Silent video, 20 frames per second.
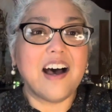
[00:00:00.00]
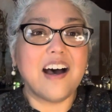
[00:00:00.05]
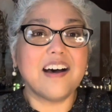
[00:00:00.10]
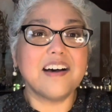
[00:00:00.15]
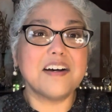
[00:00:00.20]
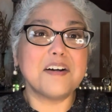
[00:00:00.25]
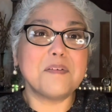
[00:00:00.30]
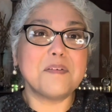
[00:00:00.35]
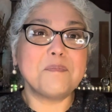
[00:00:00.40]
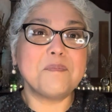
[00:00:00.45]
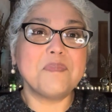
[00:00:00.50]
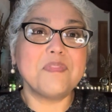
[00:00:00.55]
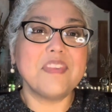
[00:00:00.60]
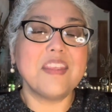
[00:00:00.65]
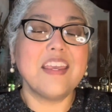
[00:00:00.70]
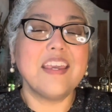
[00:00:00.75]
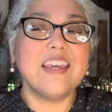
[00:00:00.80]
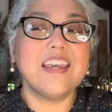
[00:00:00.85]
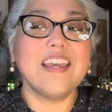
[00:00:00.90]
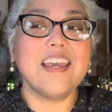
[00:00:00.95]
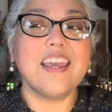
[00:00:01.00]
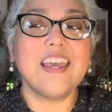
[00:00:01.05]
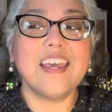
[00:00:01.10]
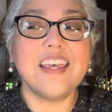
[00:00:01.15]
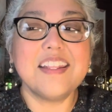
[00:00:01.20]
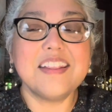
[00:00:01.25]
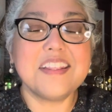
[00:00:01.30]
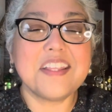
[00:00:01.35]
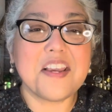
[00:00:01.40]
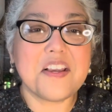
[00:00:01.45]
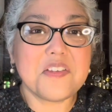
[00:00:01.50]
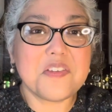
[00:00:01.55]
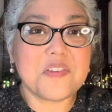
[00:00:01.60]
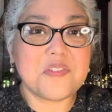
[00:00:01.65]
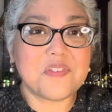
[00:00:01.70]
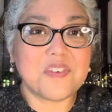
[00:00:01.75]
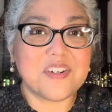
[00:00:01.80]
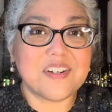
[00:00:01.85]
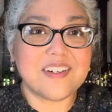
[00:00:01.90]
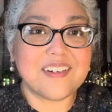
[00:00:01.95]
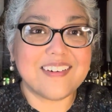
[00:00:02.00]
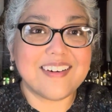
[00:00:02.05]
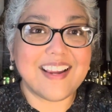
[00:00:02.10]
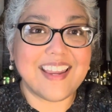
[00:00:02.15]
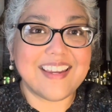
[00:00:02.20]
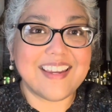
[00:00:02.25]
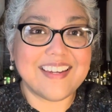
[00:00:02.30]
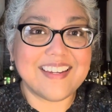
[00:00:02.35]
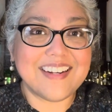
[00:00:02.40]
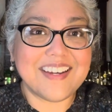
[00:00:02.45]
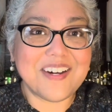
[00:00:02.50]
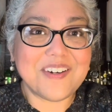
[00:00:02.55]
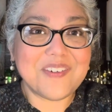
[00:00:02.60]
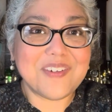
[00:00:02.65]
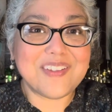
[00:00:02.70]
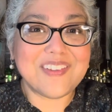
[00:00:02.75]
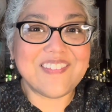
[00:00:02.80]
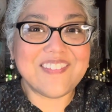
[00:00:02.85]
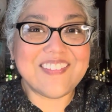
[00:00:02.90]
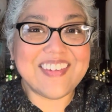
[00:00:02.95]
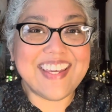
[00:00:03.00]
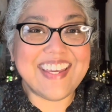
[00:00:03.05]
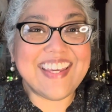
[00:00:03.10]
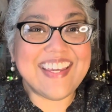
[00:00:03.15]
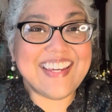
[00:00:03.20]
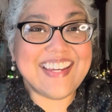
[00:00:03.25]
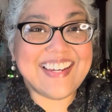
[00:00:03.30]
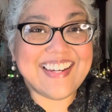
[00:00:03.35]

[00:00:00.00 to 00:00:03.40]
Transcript: um, and thanks for hanging out with me.